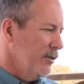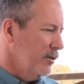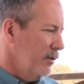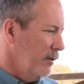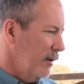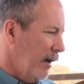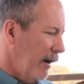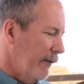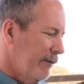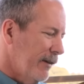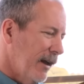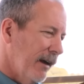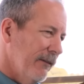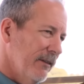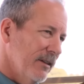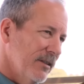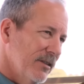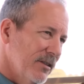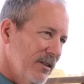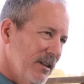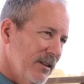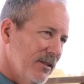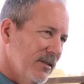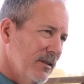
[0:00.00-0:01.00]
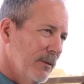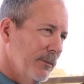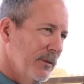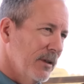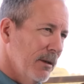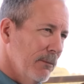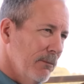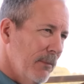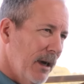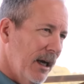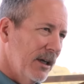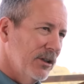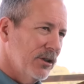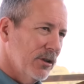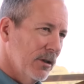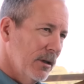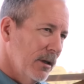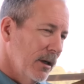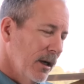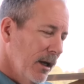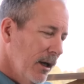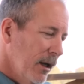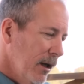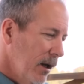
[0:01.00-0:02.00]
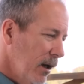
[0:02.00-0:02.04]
So you have to have a system to measure,